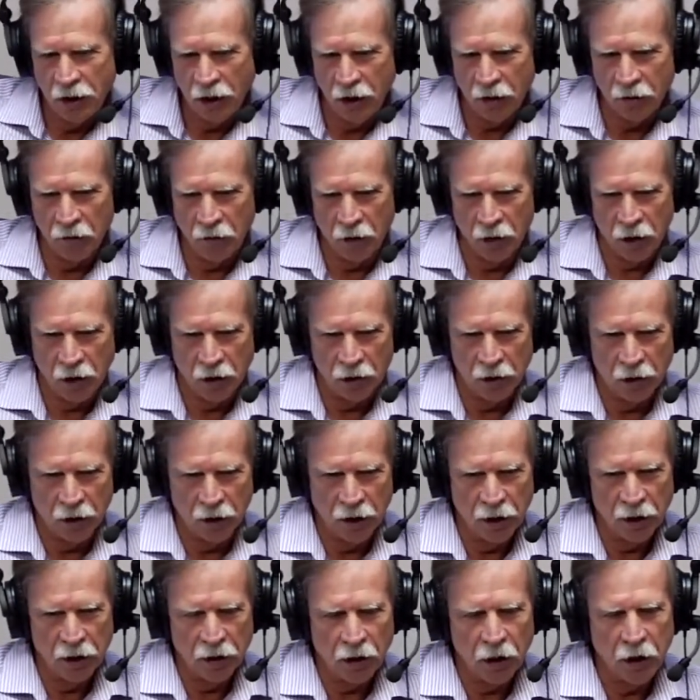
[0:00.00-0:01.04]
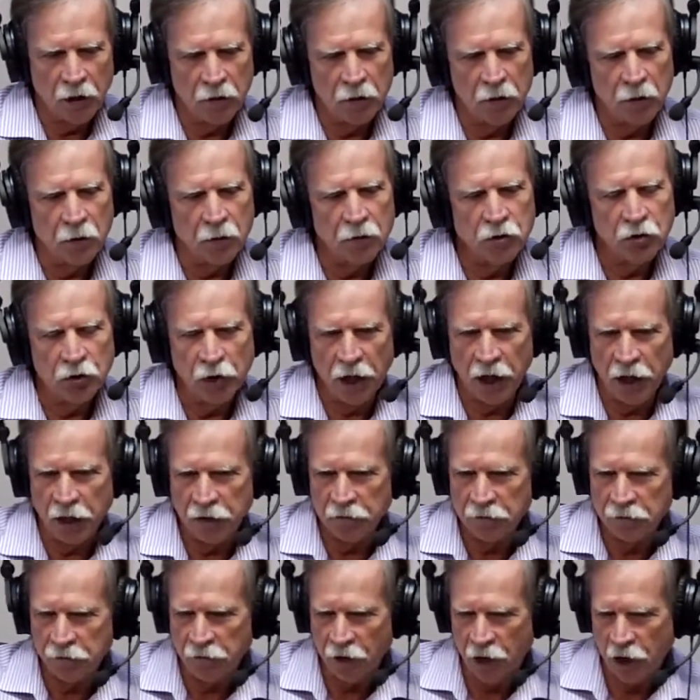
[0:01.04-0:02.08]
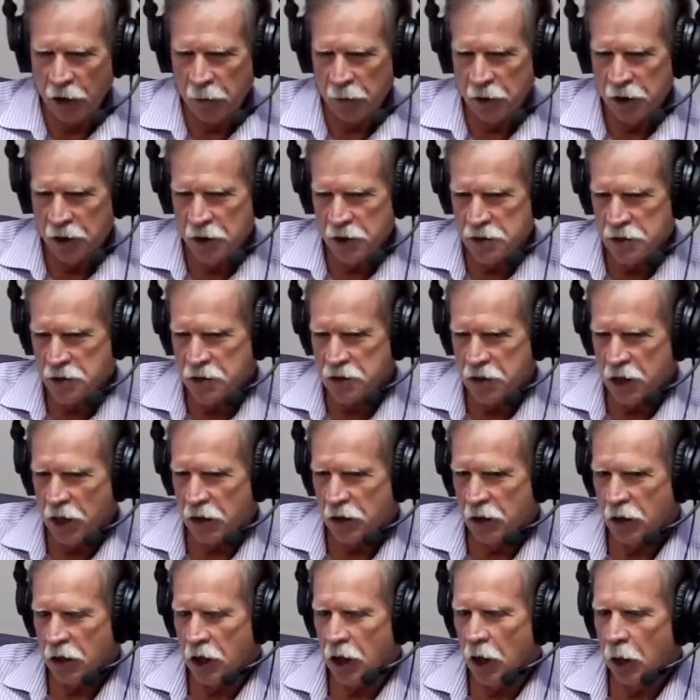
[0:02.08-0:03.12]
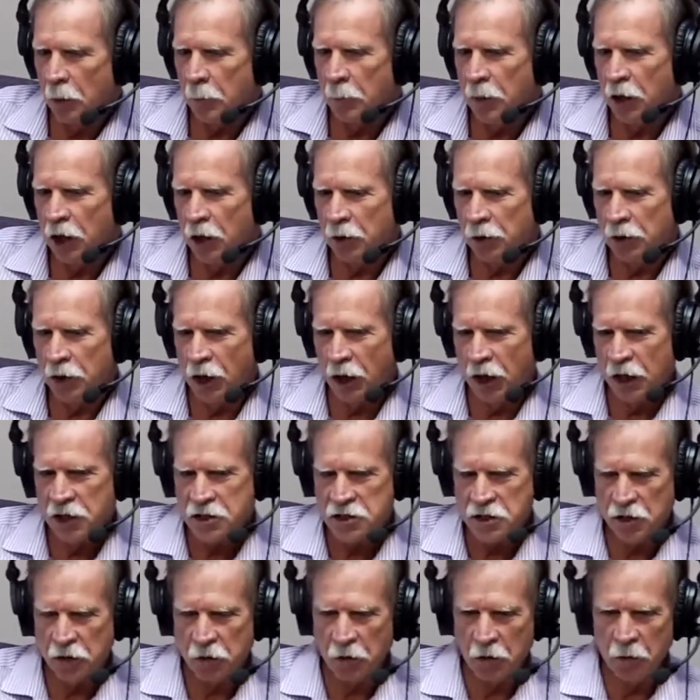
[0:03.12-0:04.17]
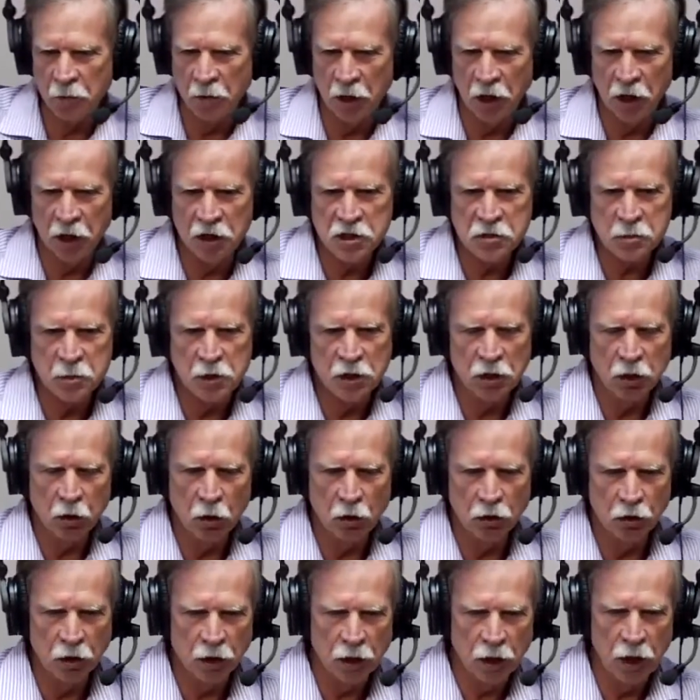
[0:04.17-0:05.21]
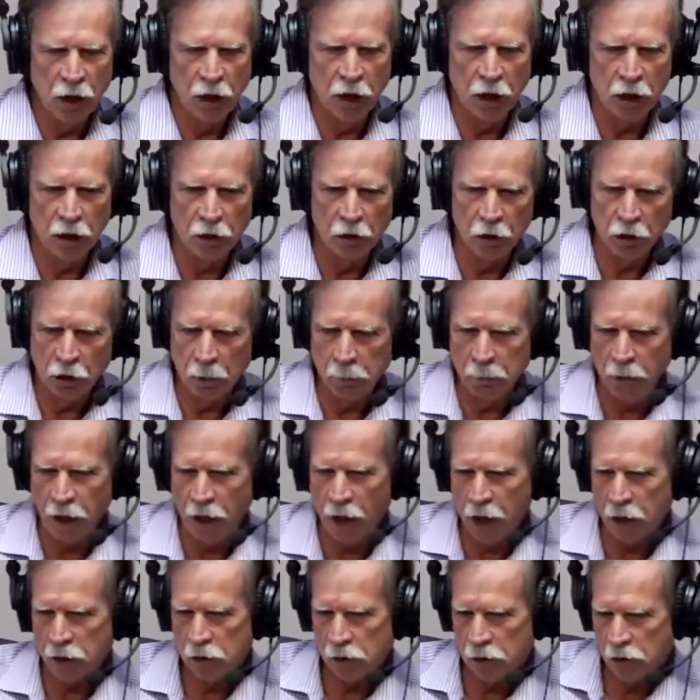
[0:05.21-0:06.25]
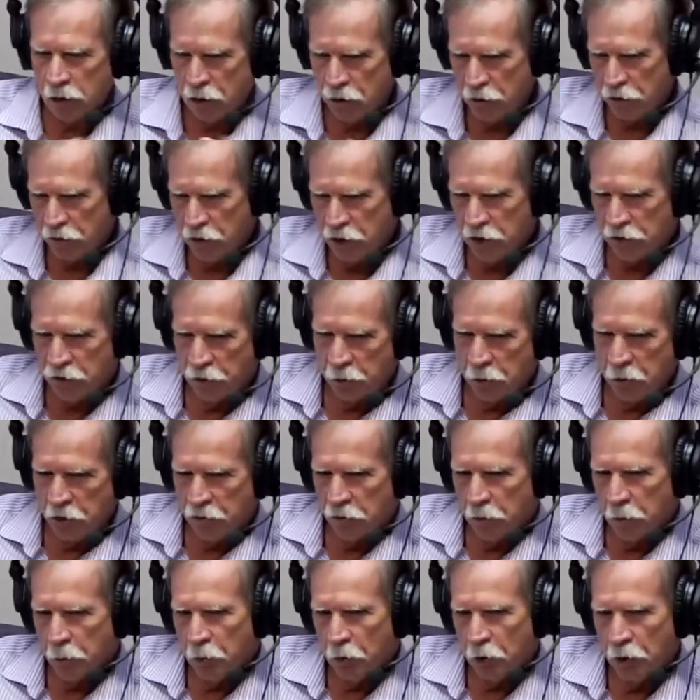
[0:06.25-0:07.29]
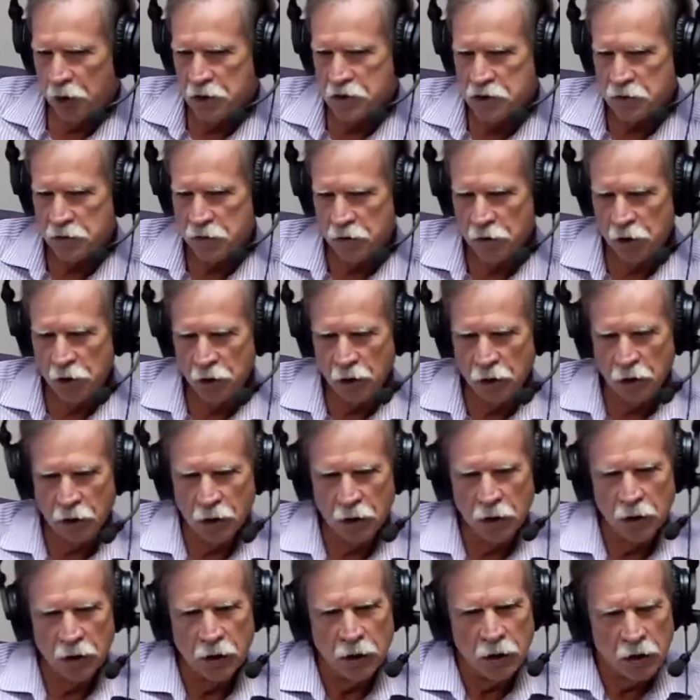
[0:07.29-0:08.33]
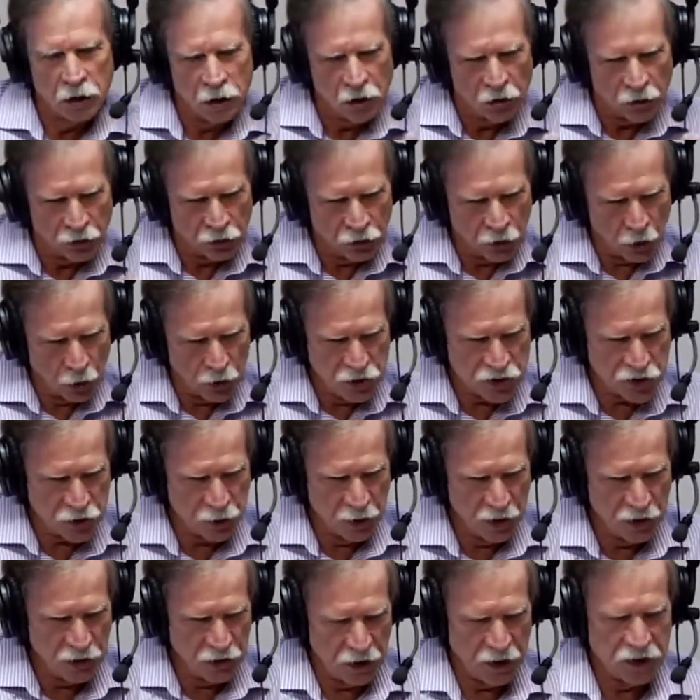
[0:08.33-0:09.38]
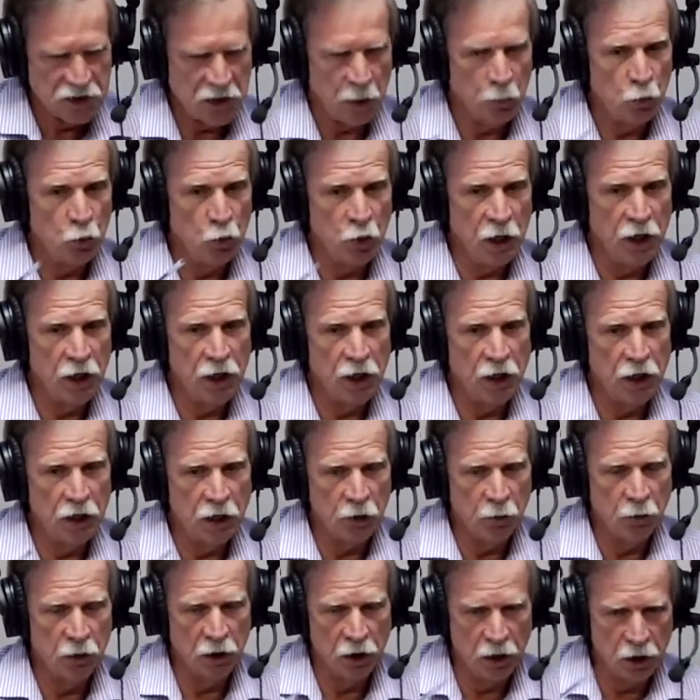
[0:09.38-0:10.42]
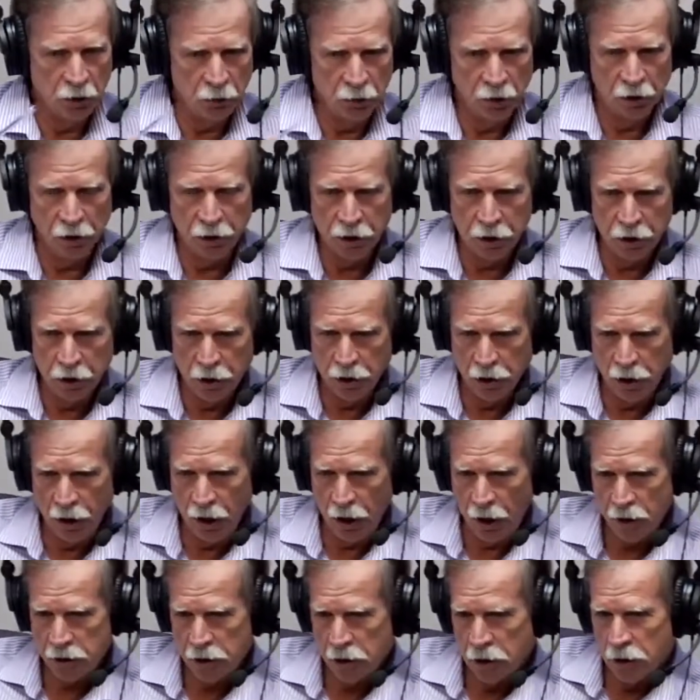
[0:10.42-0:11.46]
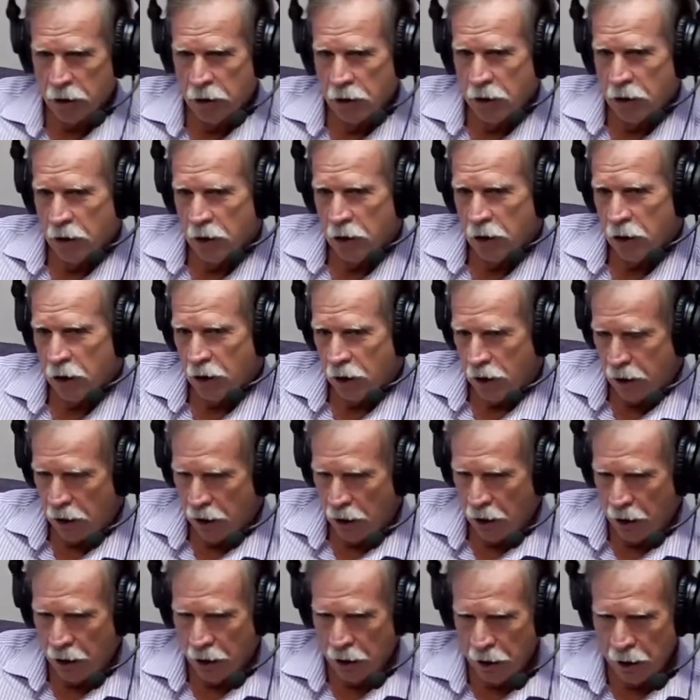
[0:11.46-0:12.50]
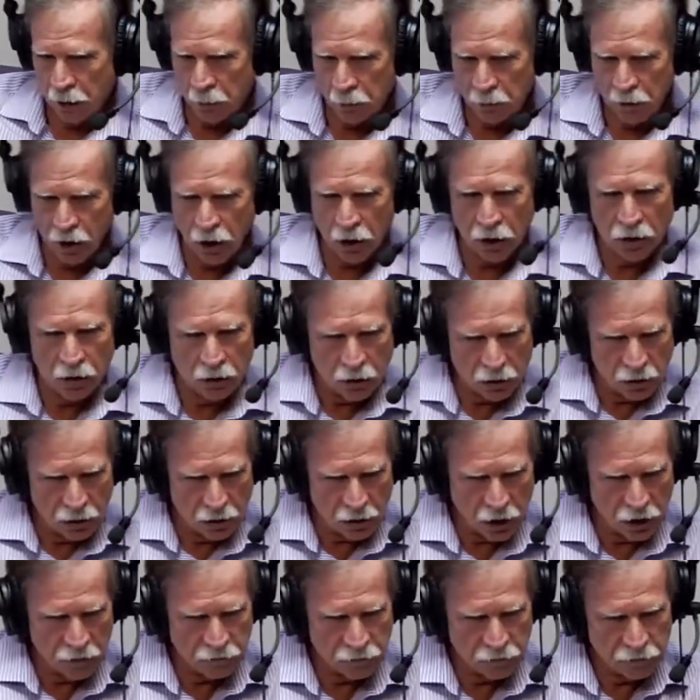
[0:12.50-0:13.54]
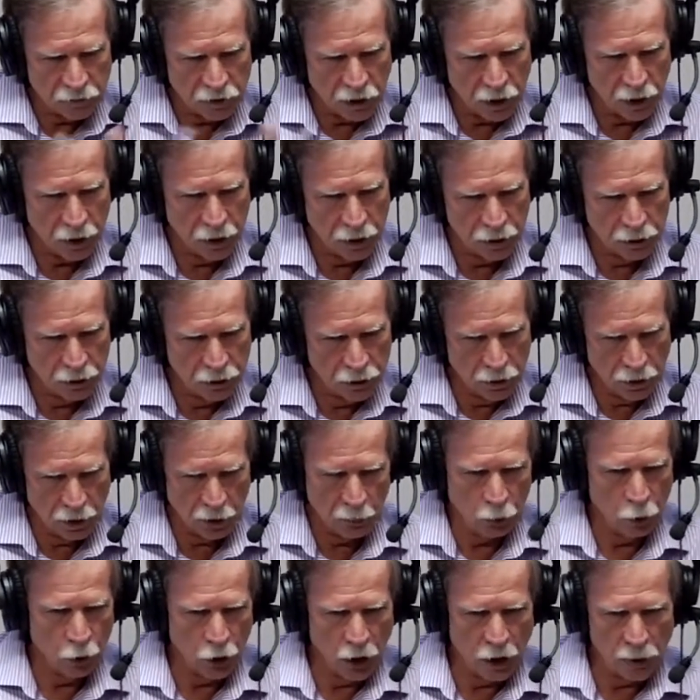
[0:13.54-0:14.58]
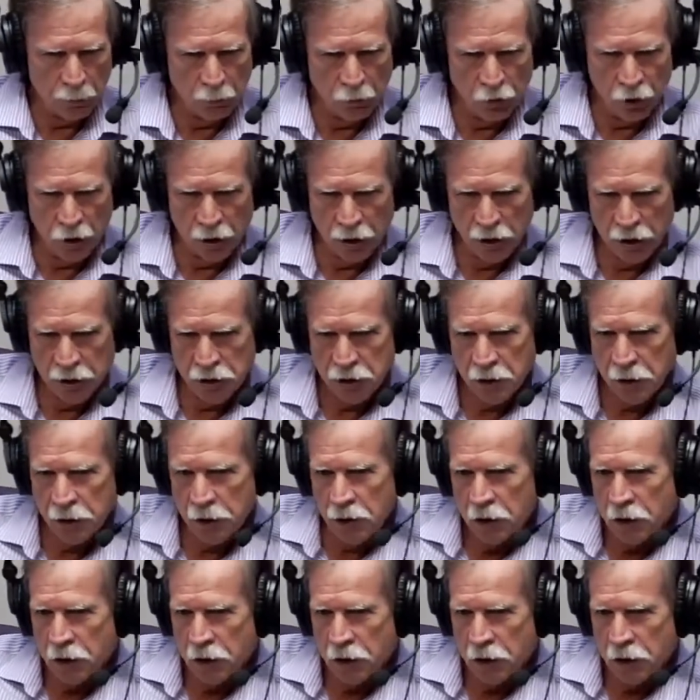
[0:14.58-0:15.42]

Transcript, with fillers: And then I like uh, the dragonfly, because it's got the compound eye, so that reminds me to go look ahead, look back, look at things from different points of view. Those three things I'm really, really, really good at. Uh, I am uh, left-handed. I'm right-brained.